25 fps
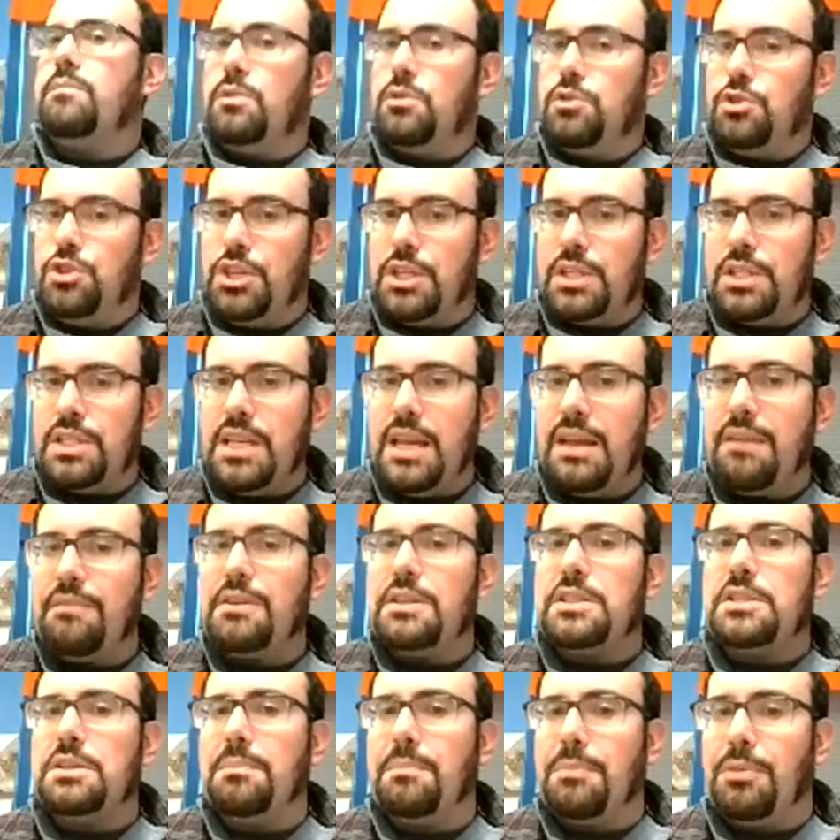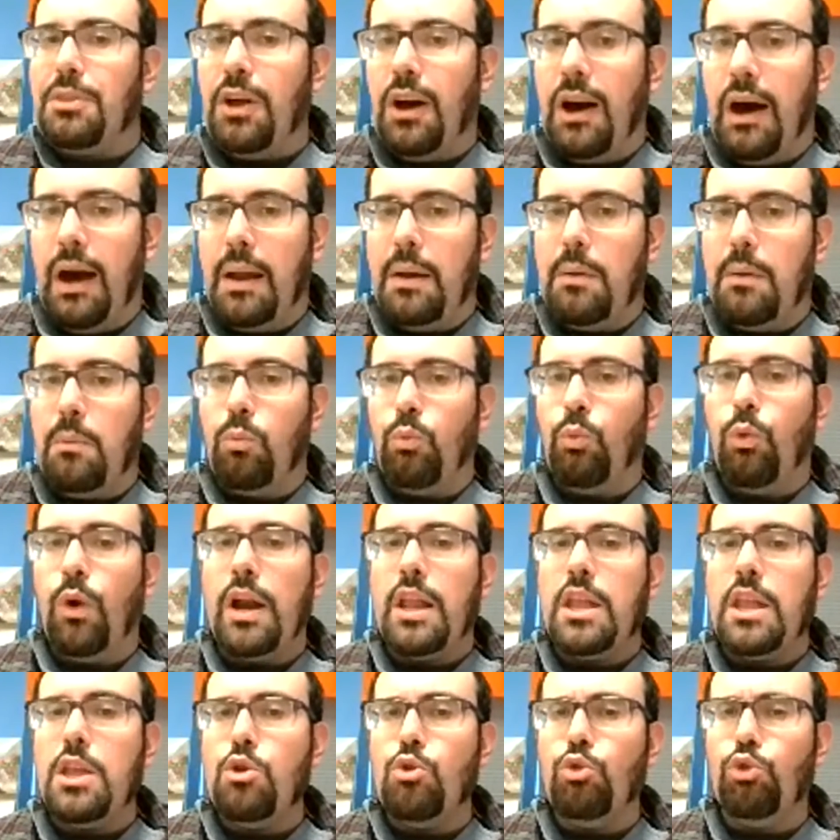just give it some thought. What
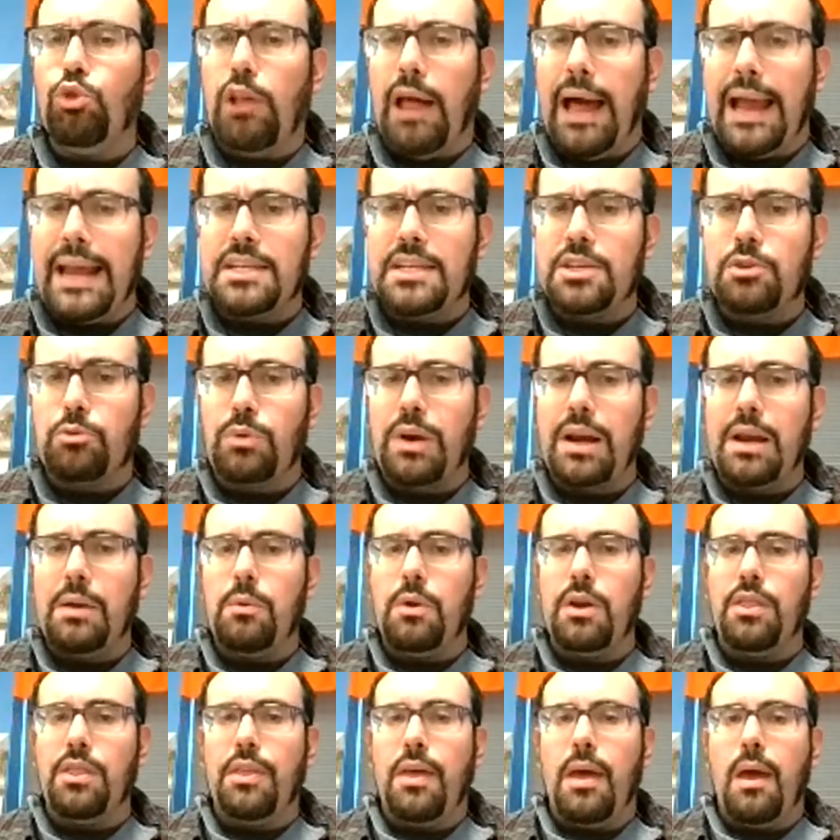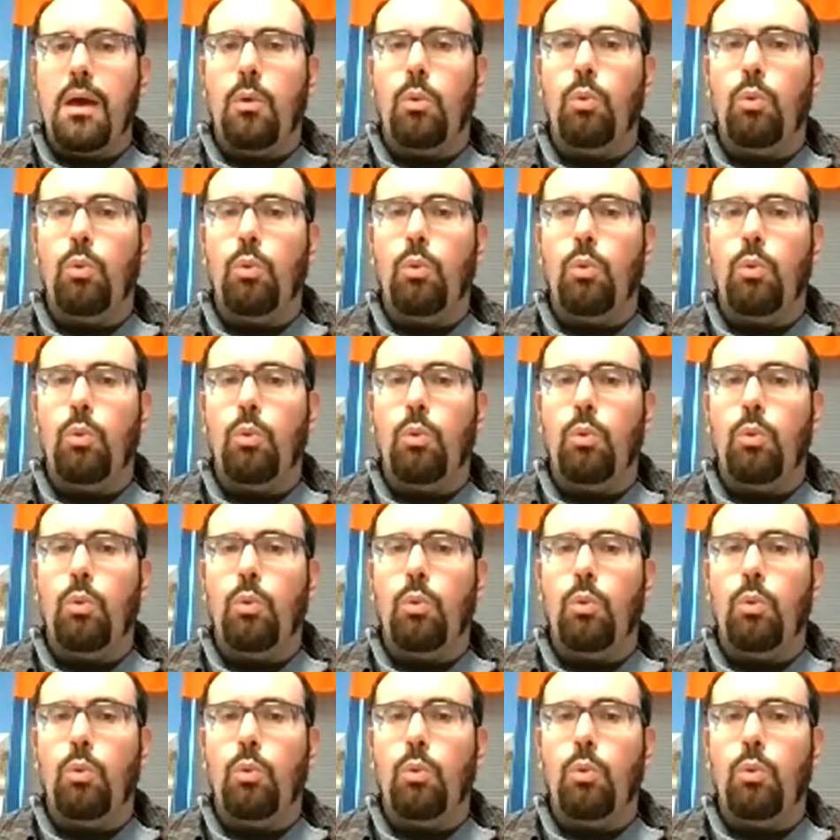do you like to write with?